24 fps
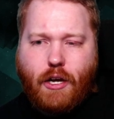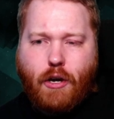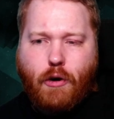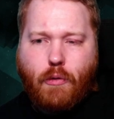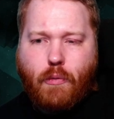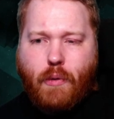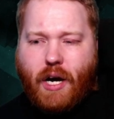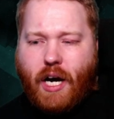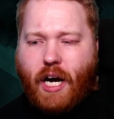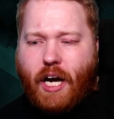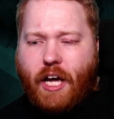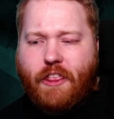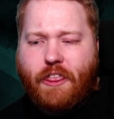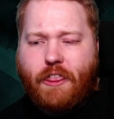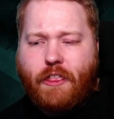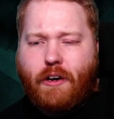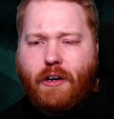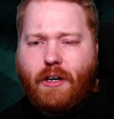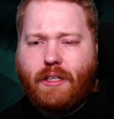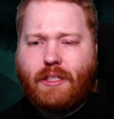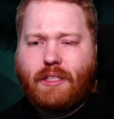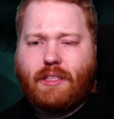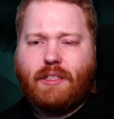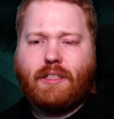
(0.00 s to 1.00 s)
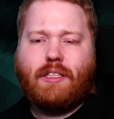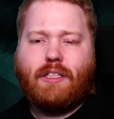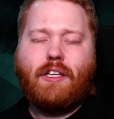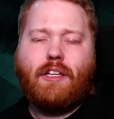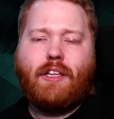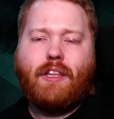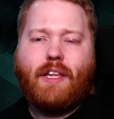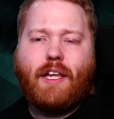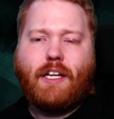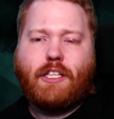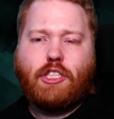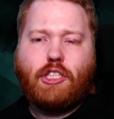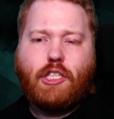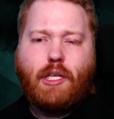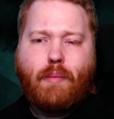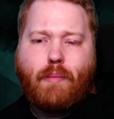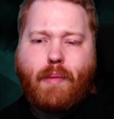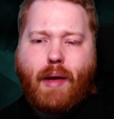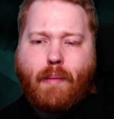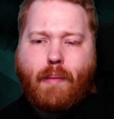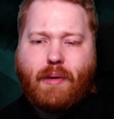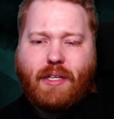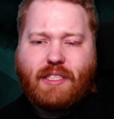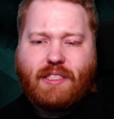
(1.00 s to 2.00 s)
Where I thought that she
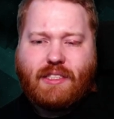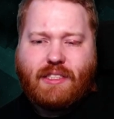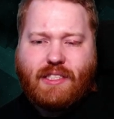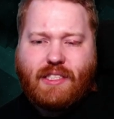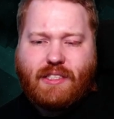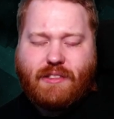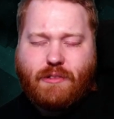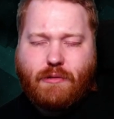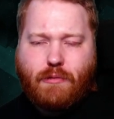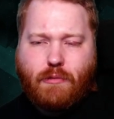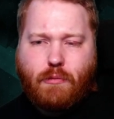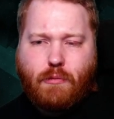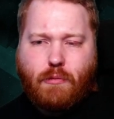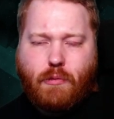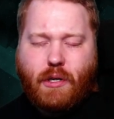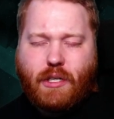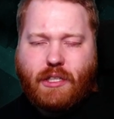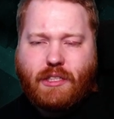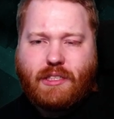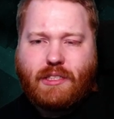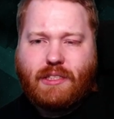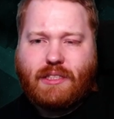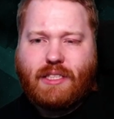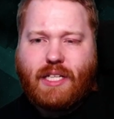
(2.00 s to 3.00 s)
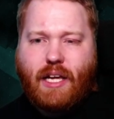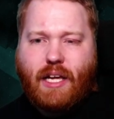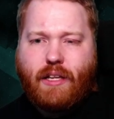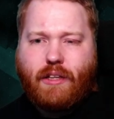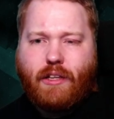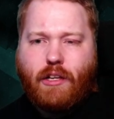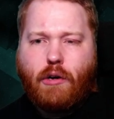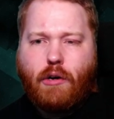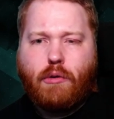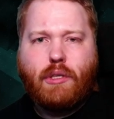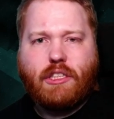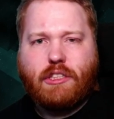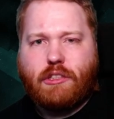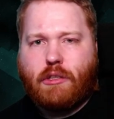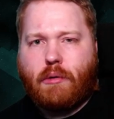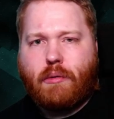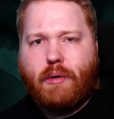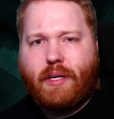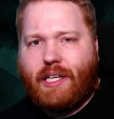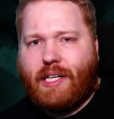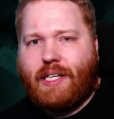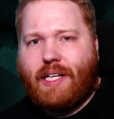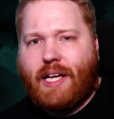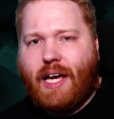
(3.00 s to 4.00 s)
maybe wanted to say, "No, he's
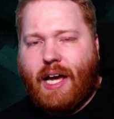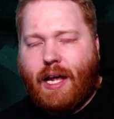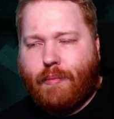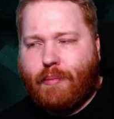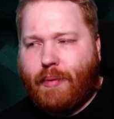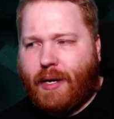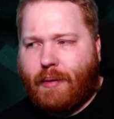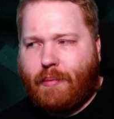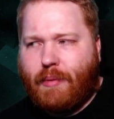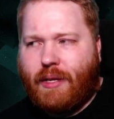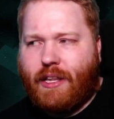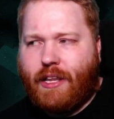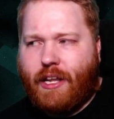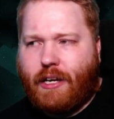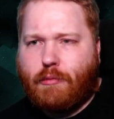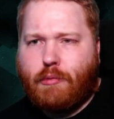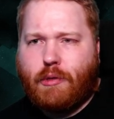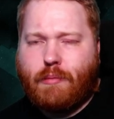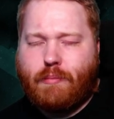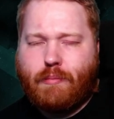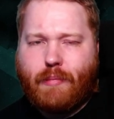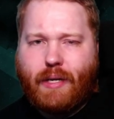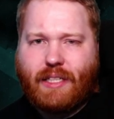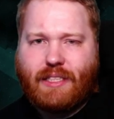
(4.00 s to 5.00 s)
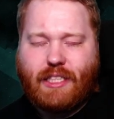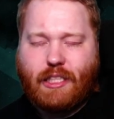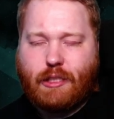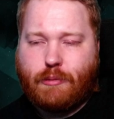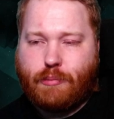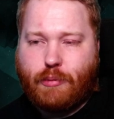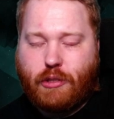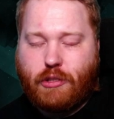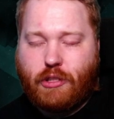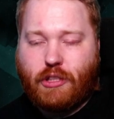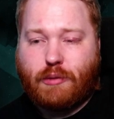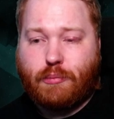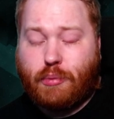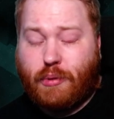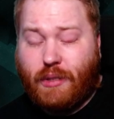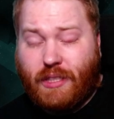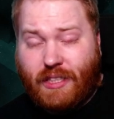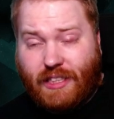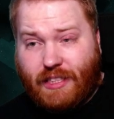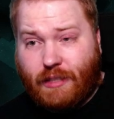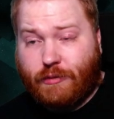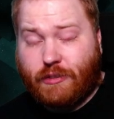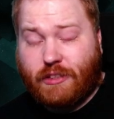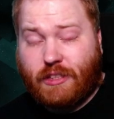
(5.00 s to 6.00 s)
already dead," but I mean that wouldn't make sense because the
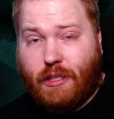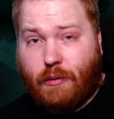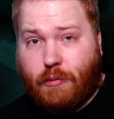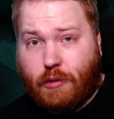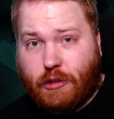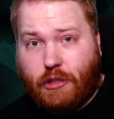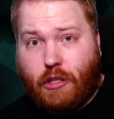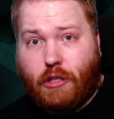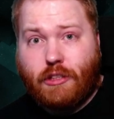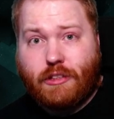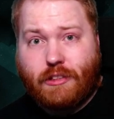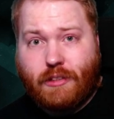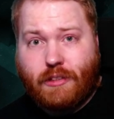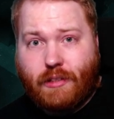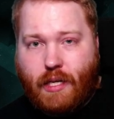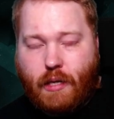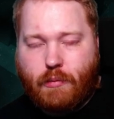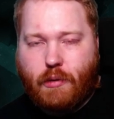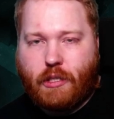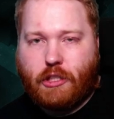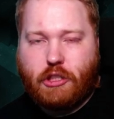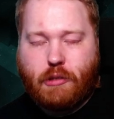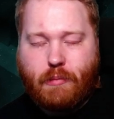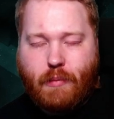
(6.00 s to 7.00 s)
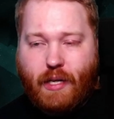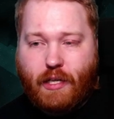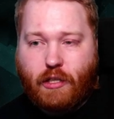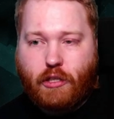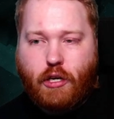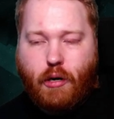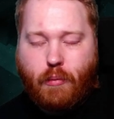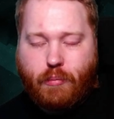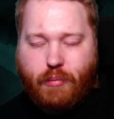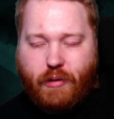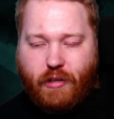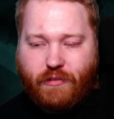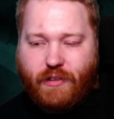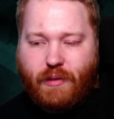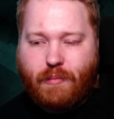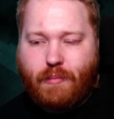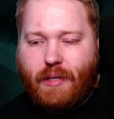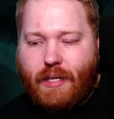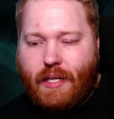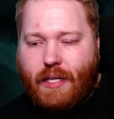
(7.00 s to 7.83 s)
police officer was also dead when she made a copy of him.